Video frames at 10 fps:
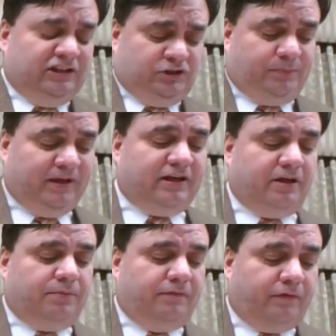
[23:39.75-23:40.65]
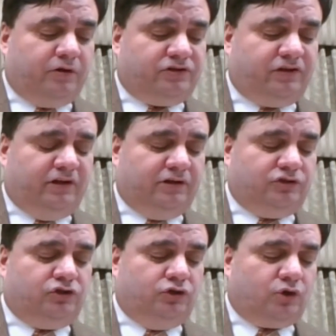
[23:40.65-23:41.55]
speaking perverse
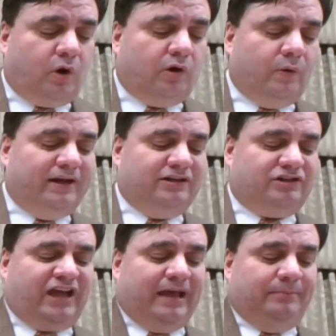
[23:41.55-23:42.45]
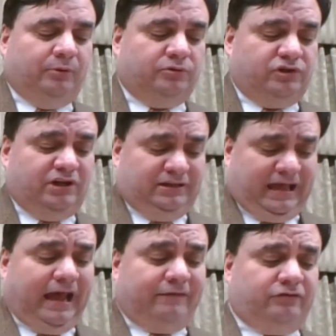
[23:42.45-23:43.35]
things to draw away disciples
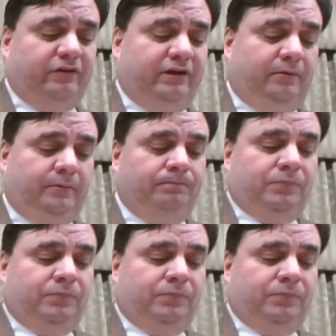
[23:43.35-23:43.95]
after them.